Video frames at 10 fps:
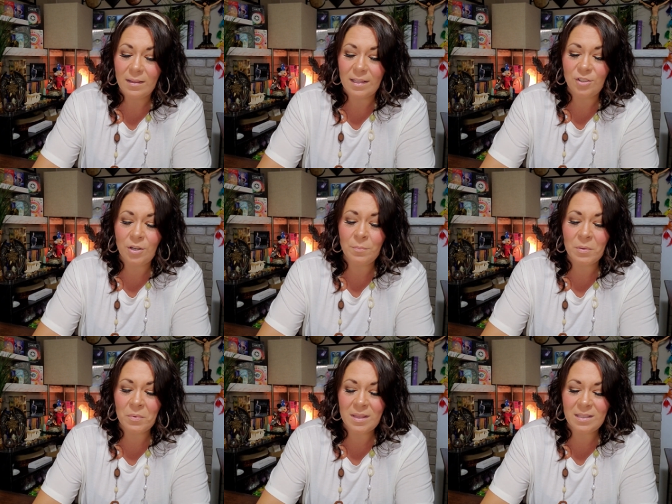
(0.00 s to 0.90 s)
Let's jump
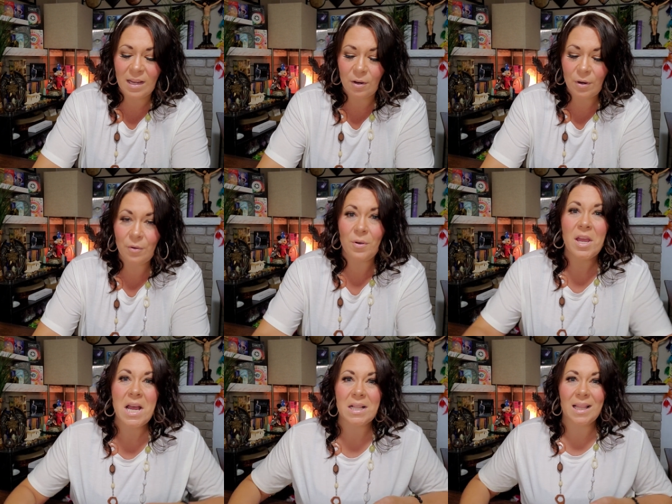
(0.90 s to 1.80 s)
in with the tarot.
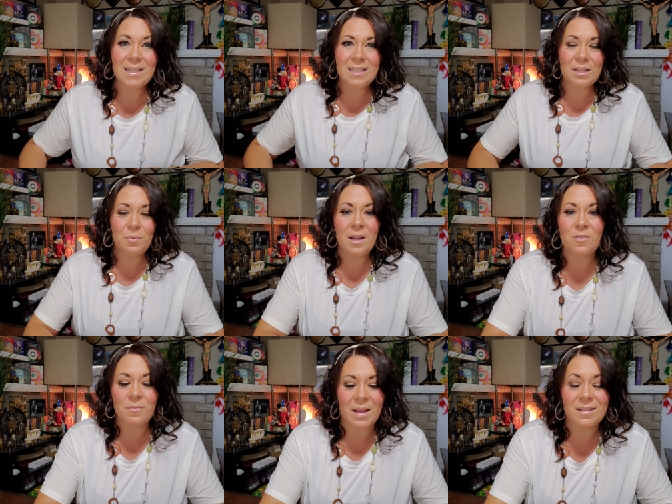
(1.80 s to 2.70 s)
Let's see what
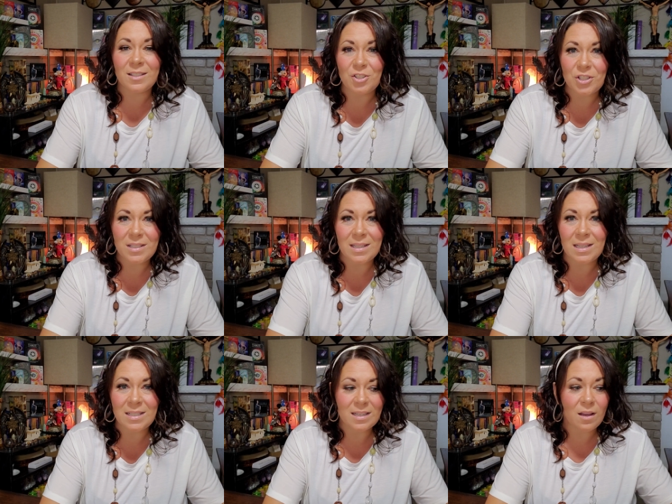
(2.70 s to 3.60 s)
other messages
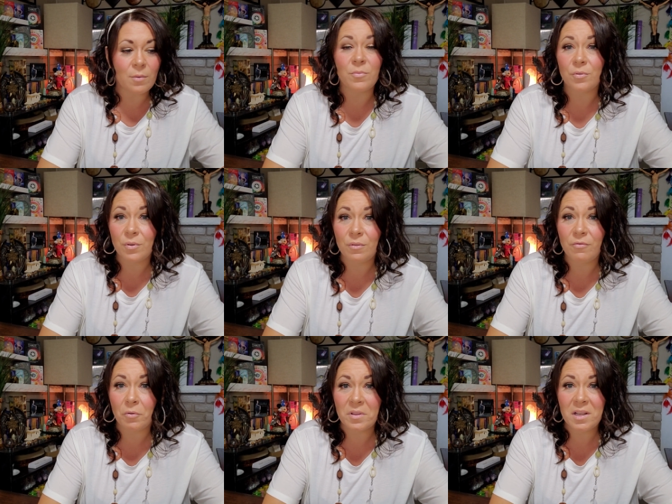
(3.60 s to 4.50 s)
need to come through
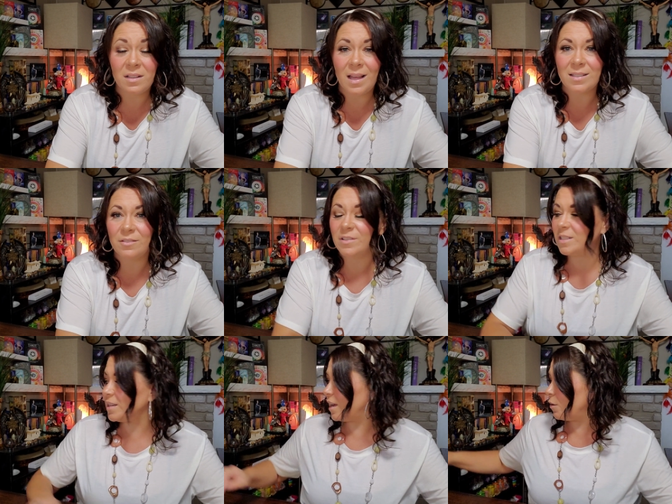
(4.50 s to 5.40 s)
for the collective
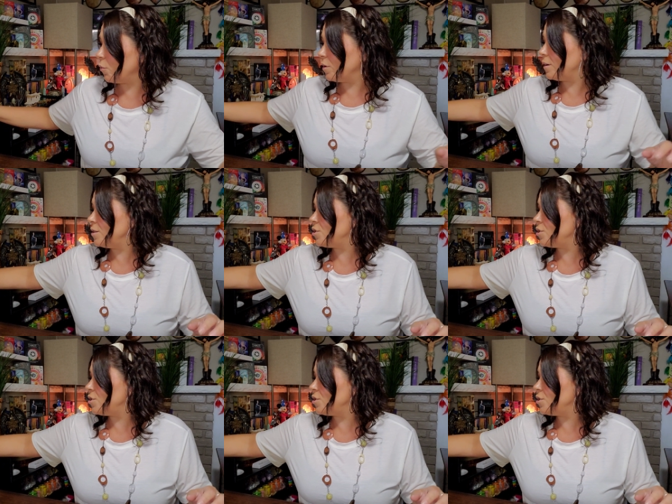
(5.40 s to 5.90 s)
today. We're going